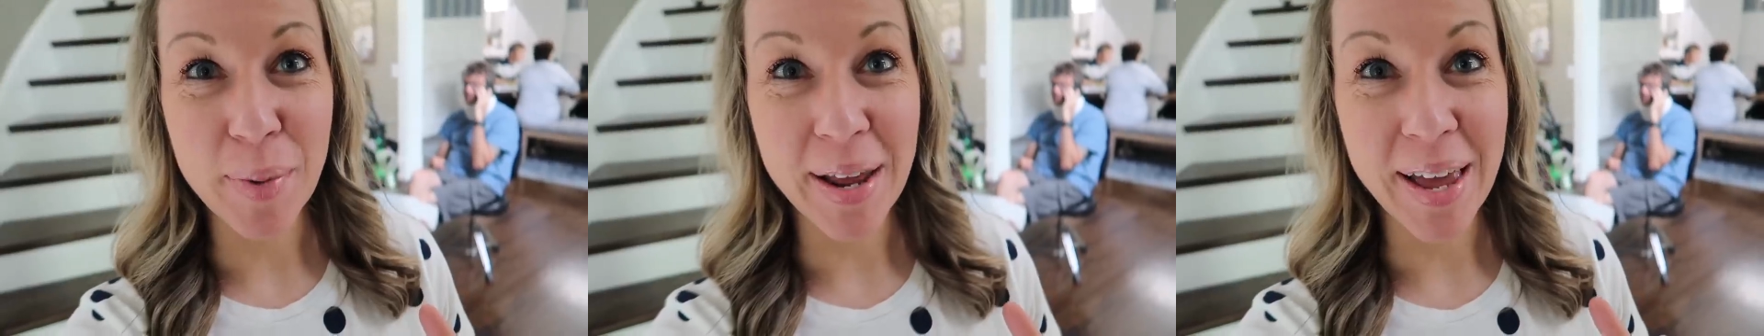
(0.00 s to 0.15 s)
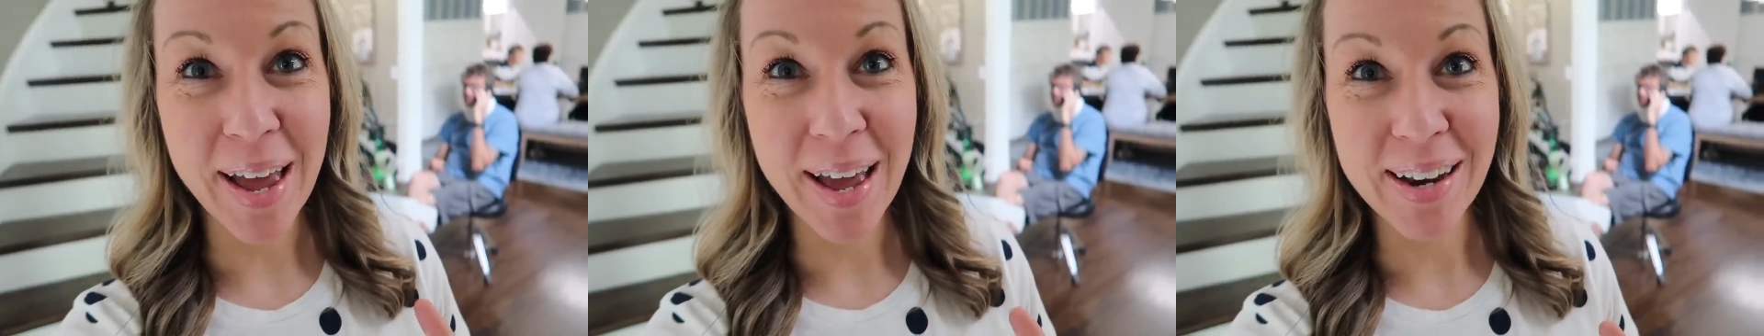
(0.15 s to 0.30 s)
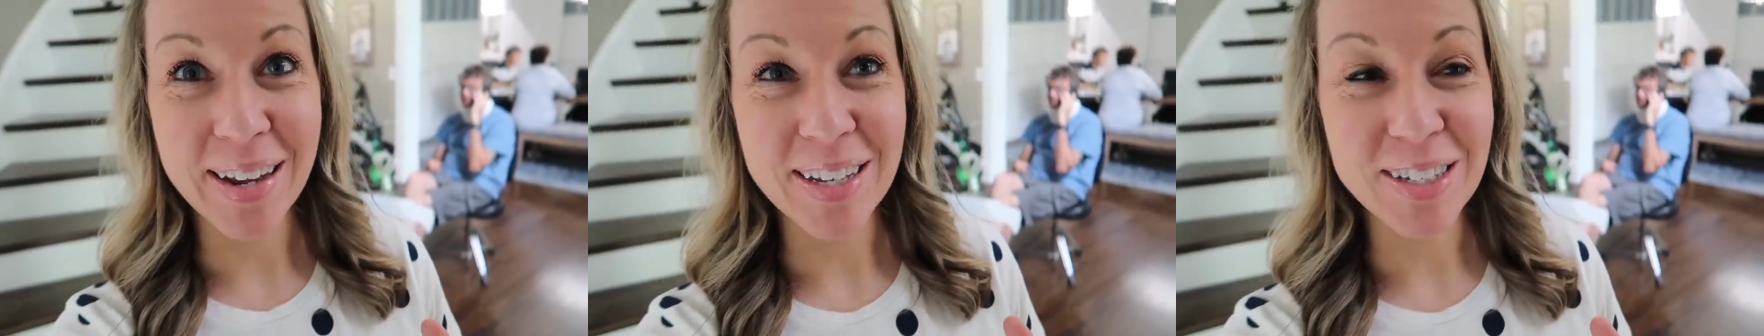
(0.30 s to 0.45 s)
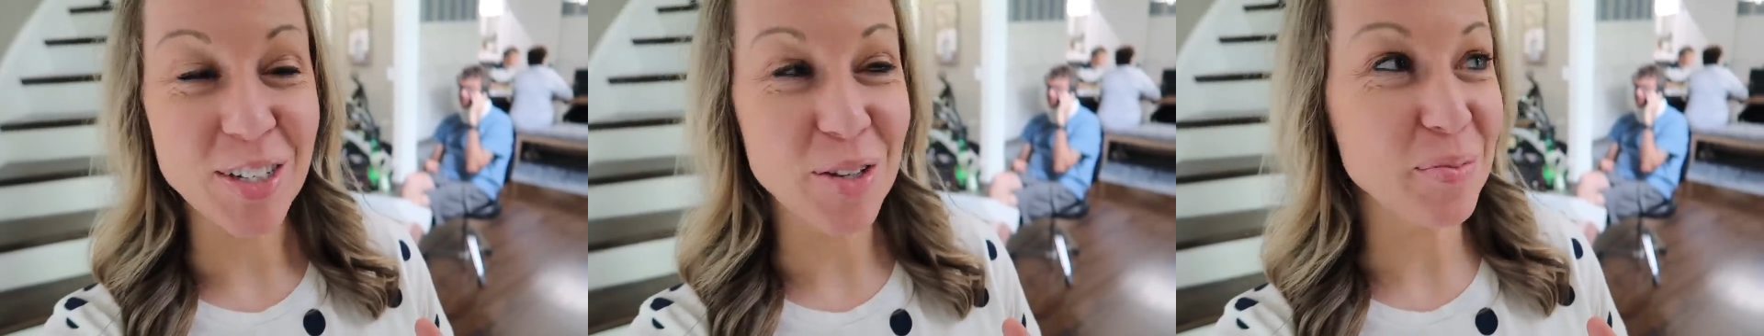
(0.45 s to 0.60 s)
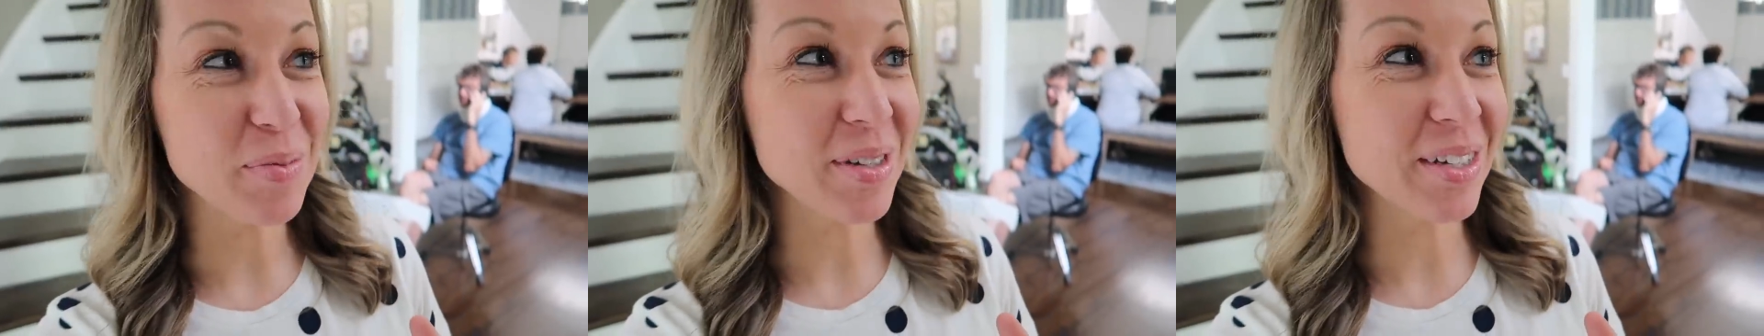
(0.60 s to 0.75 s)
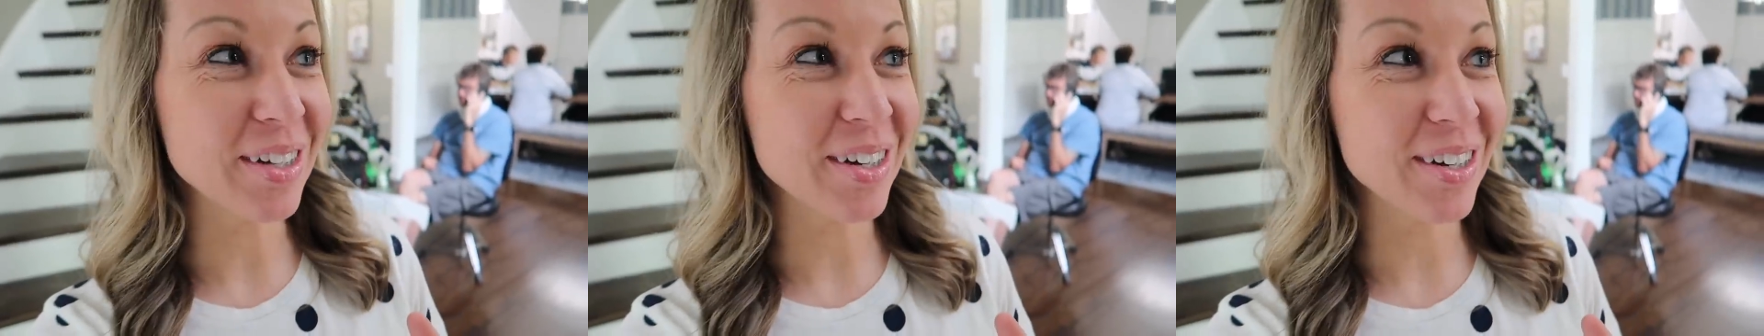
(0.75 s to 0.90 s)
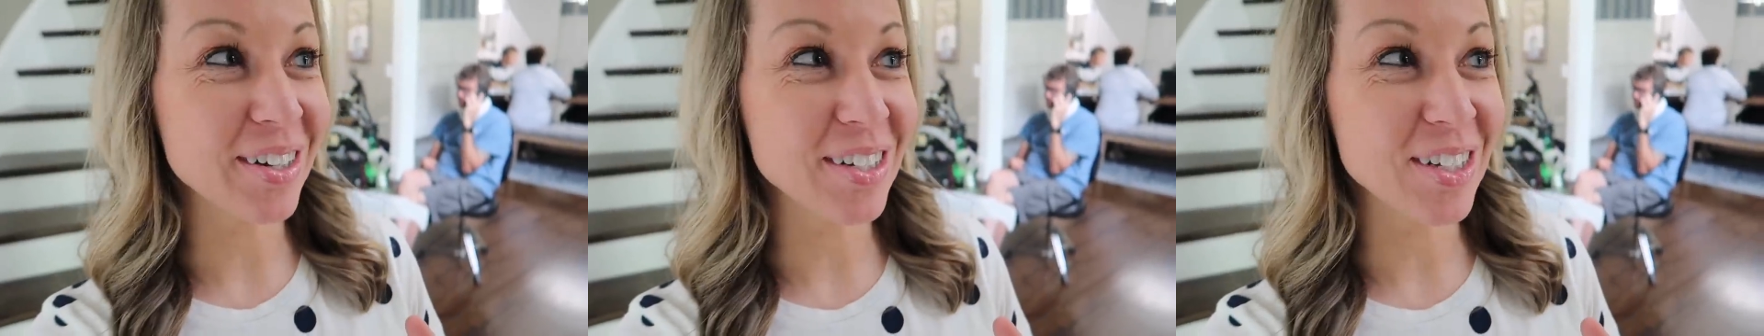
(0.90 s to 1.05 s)
but Addie's
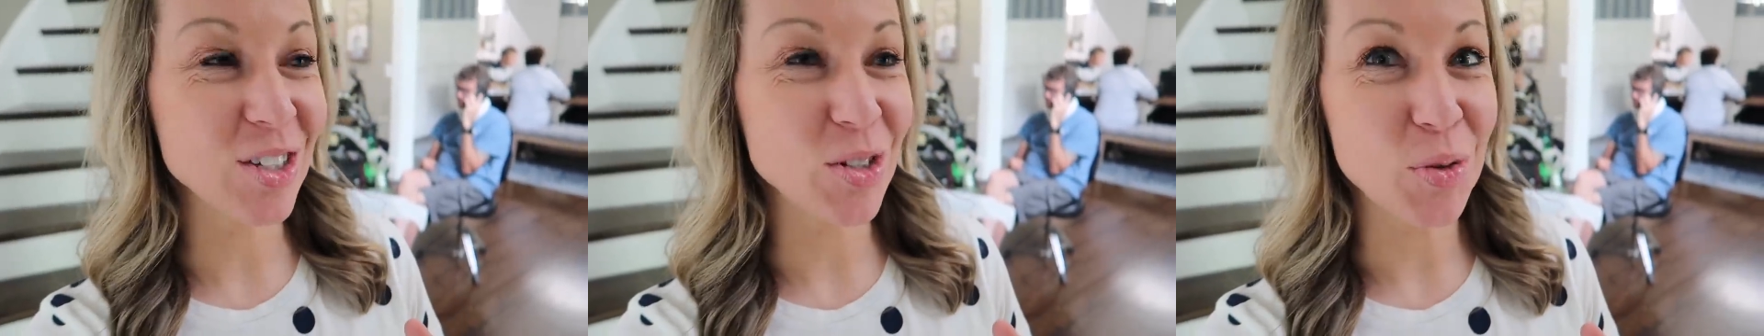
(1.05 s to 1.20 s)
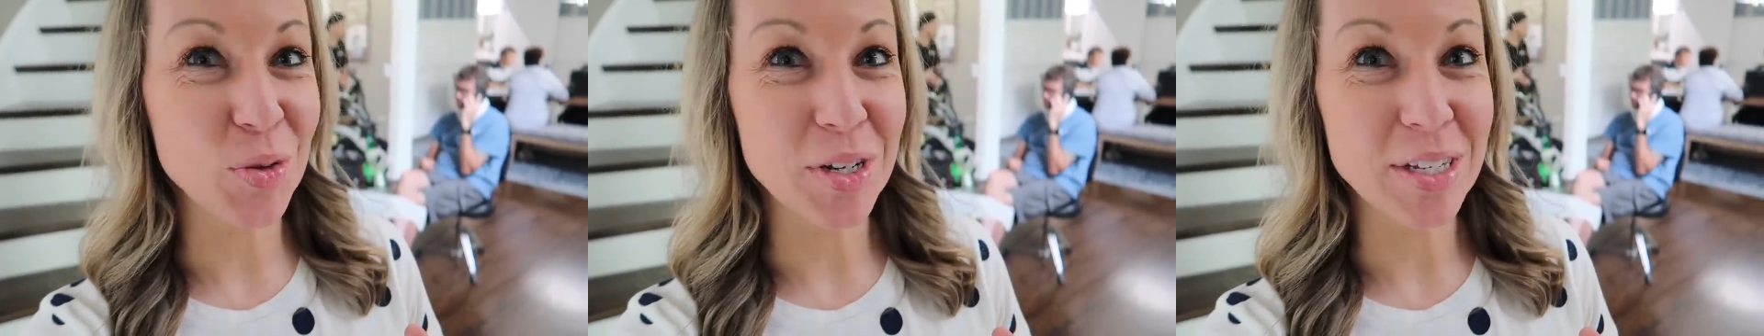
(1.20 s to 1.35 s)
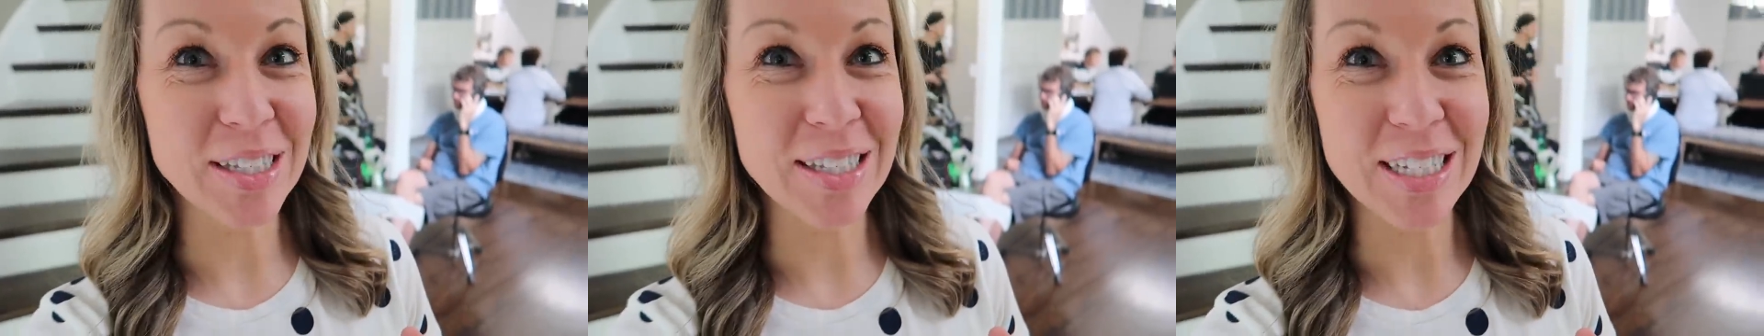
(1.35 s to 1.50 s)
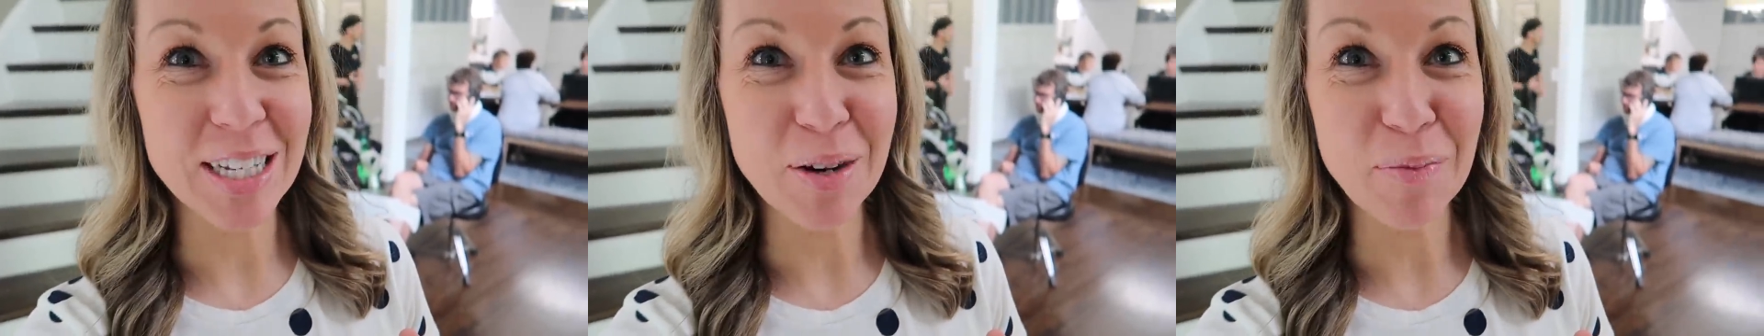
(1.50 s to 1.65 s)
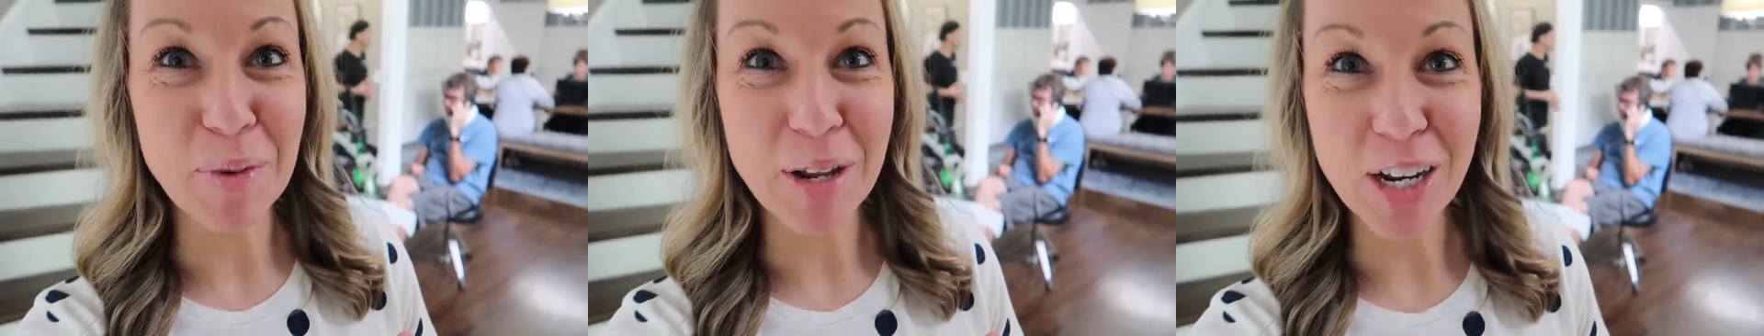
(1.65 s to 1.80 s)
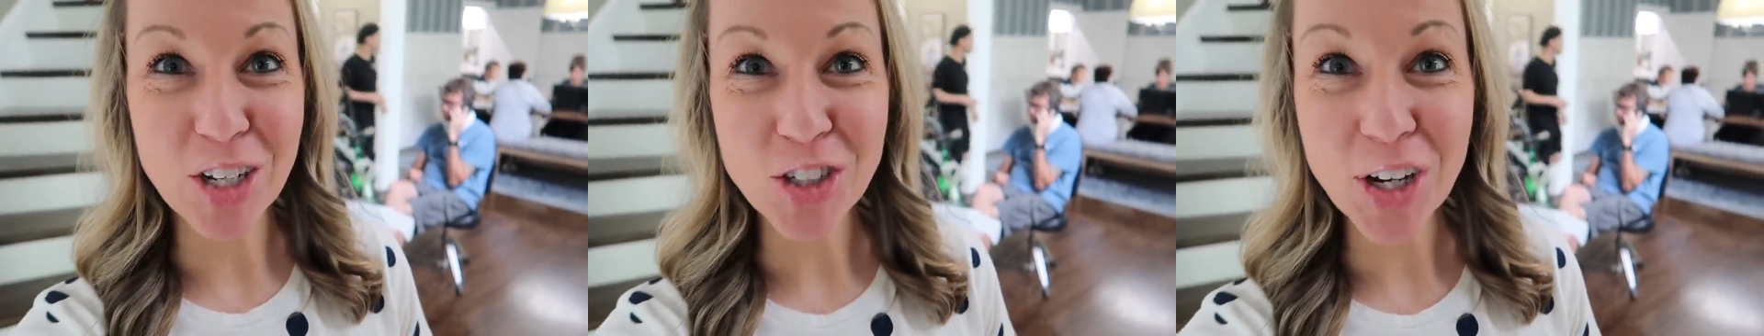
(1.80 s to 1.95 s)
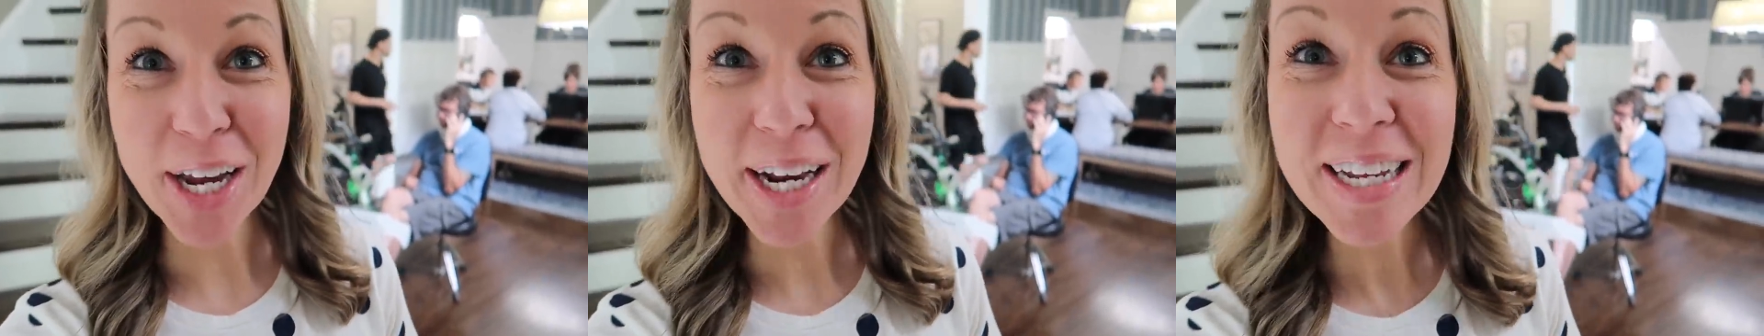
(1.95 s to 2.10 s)
upstairs doing a sneak. I'm
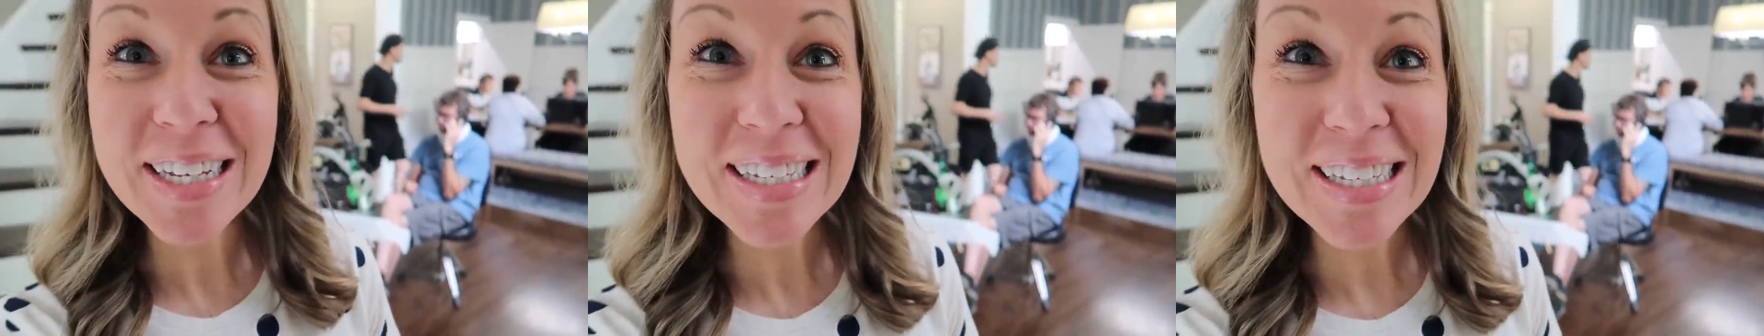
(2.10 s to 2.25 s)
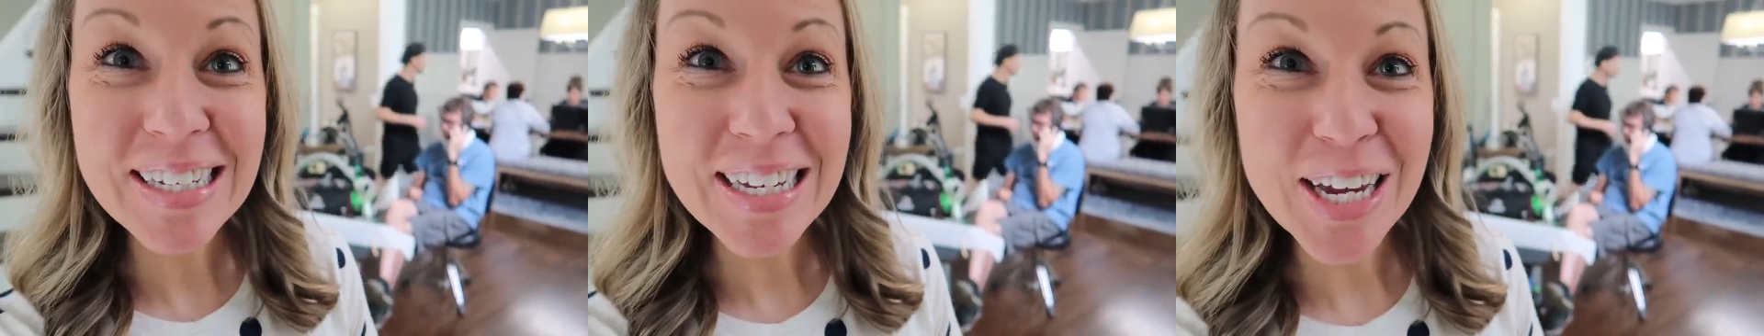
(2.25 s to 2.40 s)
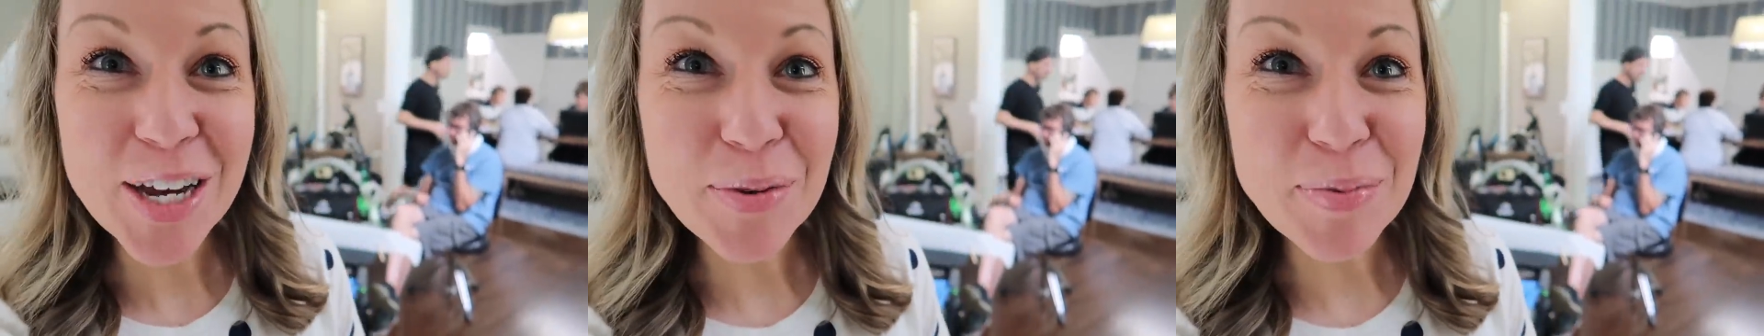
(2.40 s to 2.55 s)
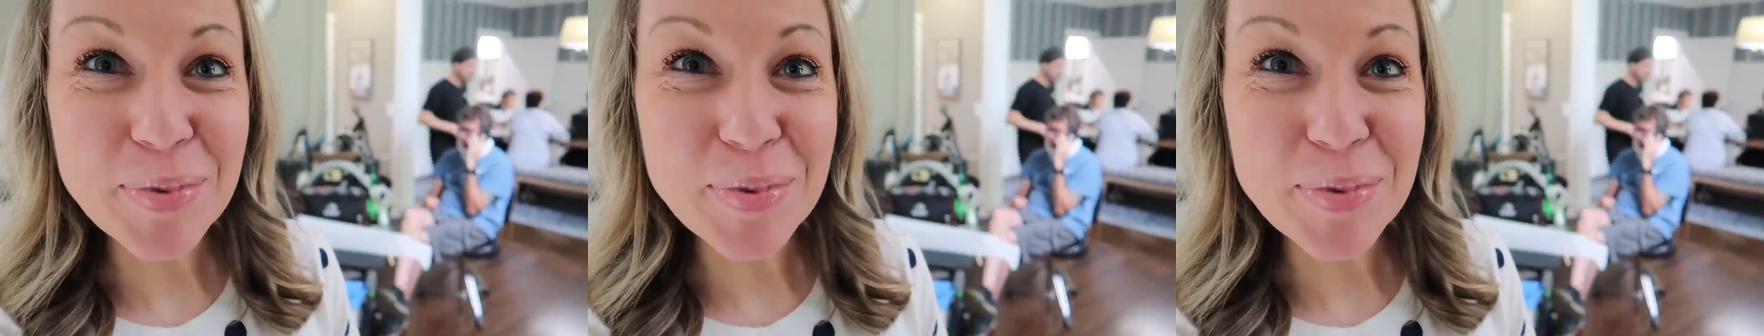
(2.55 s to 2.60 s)
gonna try to sneak